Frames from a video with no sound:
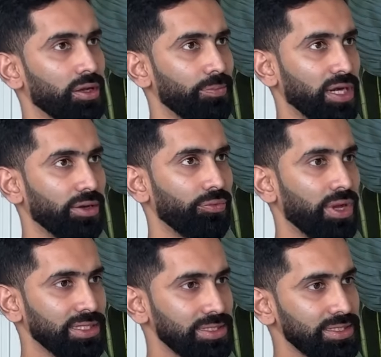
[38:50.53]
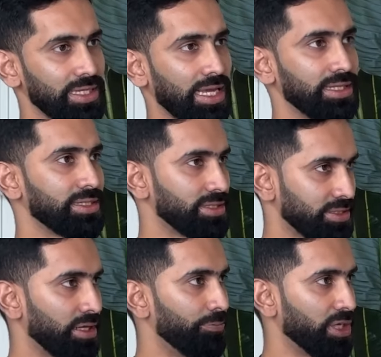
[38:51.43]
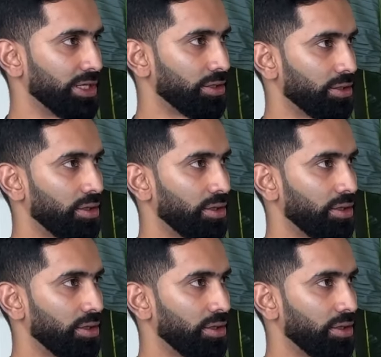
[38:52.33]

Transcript: But once this analysis is complete,